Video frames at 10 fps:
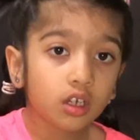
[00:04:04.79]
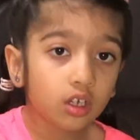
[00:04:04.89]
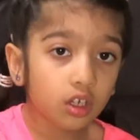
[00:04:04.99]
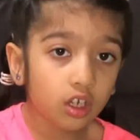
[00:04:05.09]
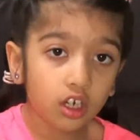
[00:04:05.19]

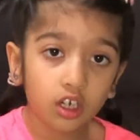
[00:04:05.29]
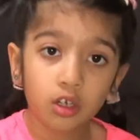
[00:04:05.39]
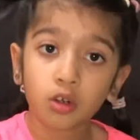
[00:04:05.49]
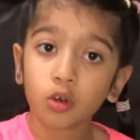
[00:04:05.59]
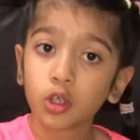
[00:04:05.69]

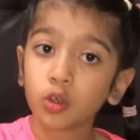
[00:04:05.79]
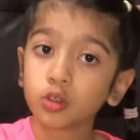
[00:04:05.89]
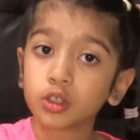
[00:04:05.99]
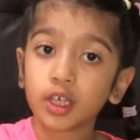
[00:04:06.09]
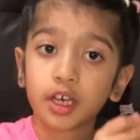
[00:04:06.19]
learn, or
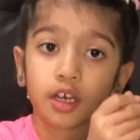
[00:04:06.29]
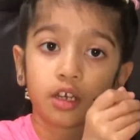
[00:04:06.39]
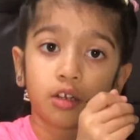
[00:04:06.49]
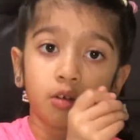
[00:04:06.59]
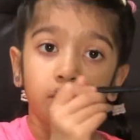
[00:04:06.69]
use
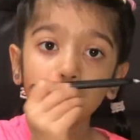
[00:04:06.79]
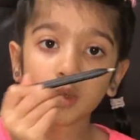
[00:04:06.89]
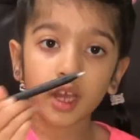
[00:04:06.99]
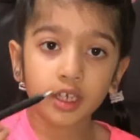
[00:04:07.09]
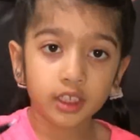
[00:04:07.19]
their
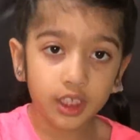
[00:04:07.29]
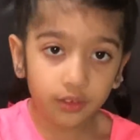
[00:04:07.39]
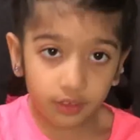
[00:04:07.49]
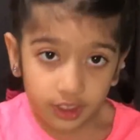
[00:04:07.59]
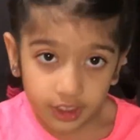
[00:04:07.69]

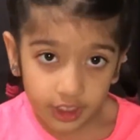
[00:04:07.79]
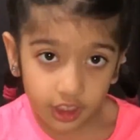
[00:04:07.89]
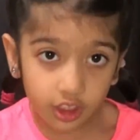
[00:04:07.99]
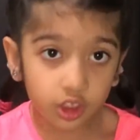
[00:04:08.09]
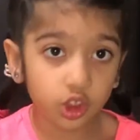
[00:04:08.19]

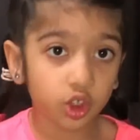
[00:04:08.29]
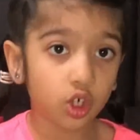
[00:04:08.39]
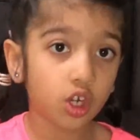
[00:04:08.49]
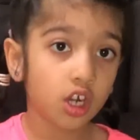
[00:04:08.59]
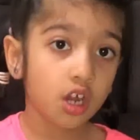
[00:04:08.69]
creativity to
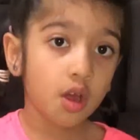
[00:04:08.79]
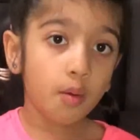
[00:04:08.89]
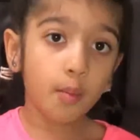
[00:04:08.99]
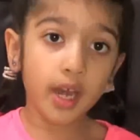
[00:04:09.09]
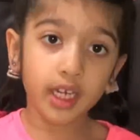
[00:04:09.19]
draw
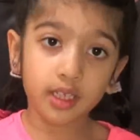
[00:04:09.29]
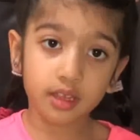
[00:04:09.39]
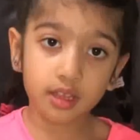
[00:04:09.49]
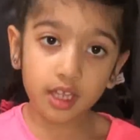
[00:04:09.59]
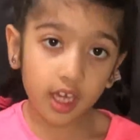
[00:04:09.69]
many
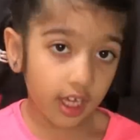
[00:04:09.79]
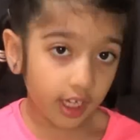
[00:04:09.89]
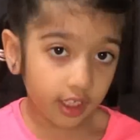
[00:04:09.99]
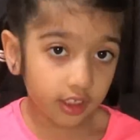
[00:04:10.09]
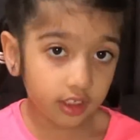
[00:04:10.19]

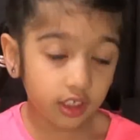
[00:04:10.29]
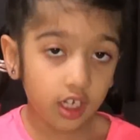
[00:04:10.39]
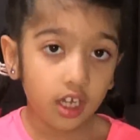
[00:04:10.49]
things.